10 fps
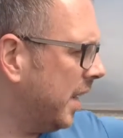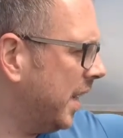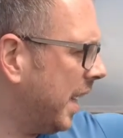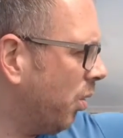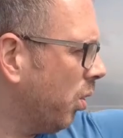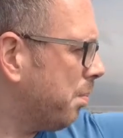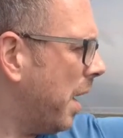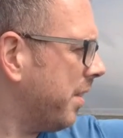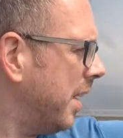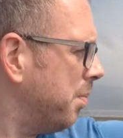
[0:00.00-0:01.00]
Need to get all the
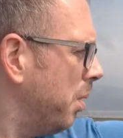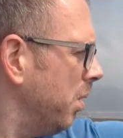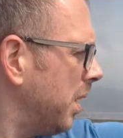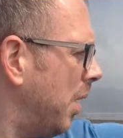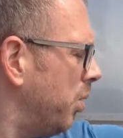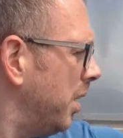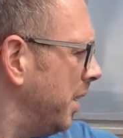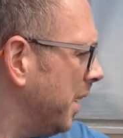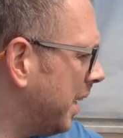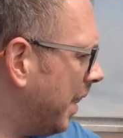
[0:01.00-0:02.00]
brassicas pulled out,
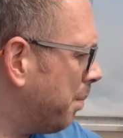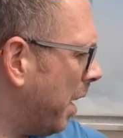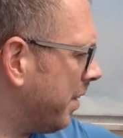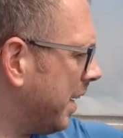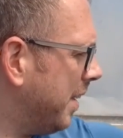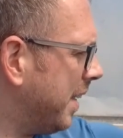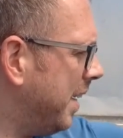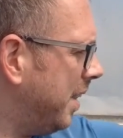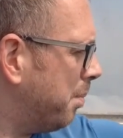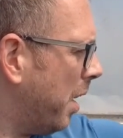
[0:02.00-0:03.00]
get the
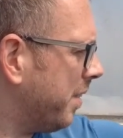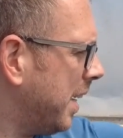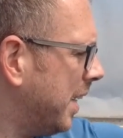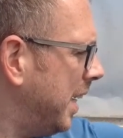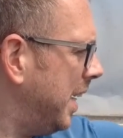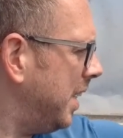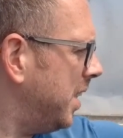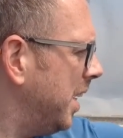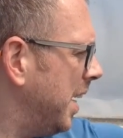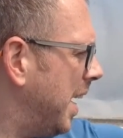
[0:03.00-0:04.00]
brassicas into the brassica cage.